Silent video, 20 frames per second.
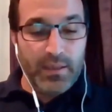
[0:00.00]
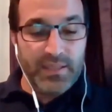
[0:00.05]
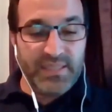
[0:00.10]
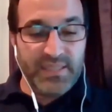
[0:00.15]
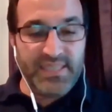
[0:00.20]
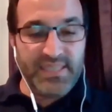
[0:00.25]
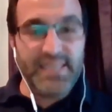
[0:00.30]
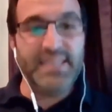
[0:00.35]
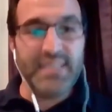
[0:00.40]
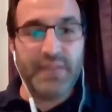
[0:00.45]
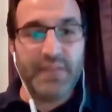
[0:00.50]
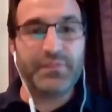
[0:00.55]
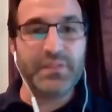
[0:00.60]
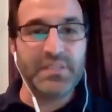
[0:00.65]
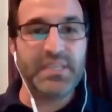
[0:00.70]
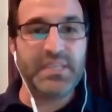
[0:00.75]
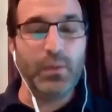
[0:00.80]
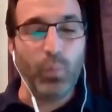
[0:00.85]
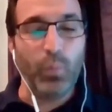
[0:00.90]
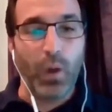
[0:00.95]

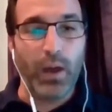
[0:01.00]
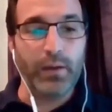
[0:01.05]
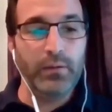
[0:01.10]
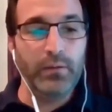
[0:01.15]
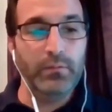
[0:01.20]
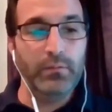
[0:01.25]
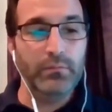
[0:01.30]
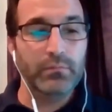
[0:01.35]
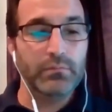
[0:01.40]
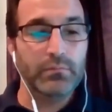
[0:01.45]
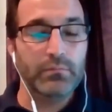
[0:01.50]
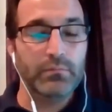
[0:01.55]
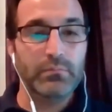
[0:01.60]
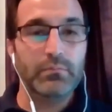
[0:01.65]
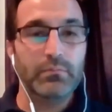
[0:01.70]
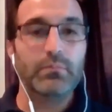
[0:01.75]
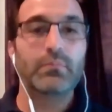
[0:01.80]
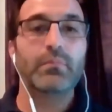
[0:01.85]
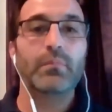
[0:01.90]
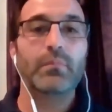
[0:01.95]
C7T1,
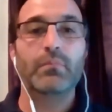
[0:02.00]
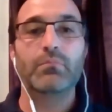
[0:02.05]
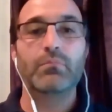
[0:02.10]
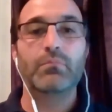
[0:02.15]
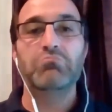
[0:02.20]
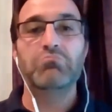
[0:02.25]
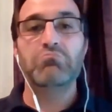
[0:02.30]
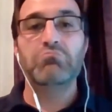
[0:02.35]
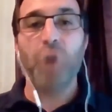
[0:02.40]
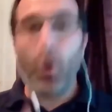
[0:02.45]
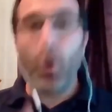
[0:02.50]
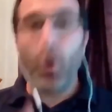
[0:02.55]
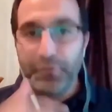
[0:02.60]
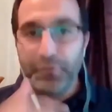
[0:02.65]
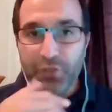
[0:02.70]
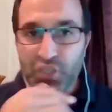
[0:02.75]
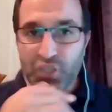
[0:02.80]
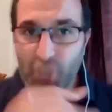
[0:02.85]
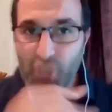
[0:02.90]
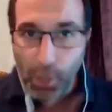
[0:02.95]
off
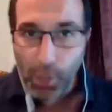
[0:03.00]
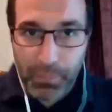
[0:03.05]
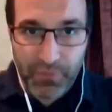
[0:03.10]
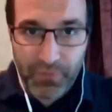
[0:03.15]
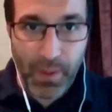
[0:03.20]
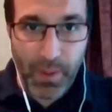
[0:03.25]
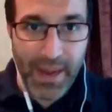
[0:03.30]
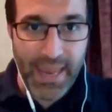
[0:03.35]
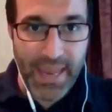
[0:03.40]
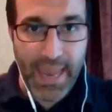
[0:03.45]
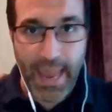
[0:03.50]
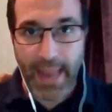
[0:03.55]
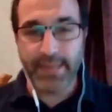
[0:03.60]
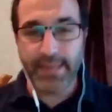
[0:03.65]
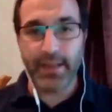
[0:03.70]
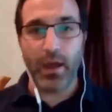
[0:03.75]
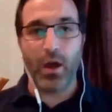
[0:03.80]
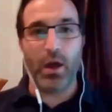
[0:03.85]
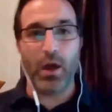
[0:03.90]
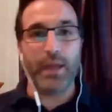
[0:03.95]
the top of my head,
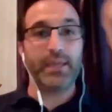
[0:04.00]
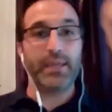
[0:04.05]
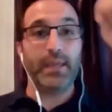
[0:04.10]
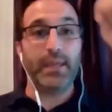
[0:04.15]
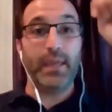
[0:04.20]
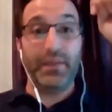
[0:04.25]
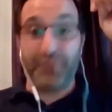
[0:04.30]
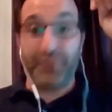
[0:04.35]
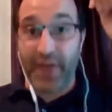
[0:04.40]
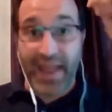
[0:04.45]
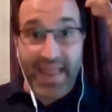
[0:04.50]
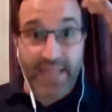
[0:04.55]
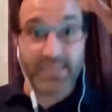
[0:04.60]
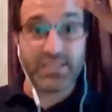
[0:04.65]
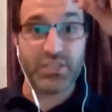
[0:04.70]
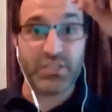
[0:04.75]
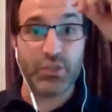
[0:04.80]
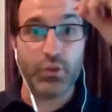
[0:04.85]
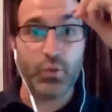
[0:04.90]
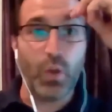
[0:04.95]
I, if I had
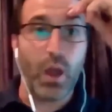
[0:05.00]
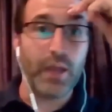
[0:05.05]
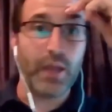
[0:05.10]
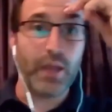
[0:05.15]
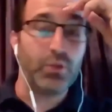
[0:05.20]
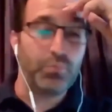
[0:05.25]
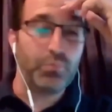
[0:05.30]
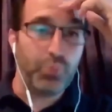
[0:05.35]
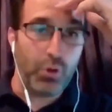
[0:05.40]
to, I could